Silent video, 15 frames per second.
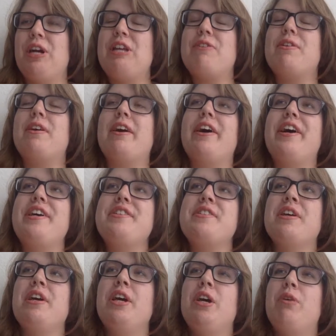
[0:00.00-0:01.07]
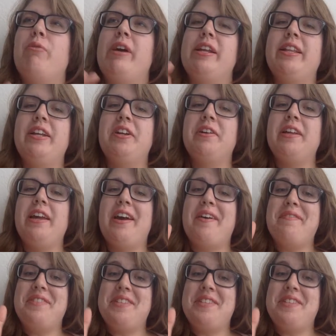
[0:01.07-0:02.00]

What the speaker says: You guys, we literally have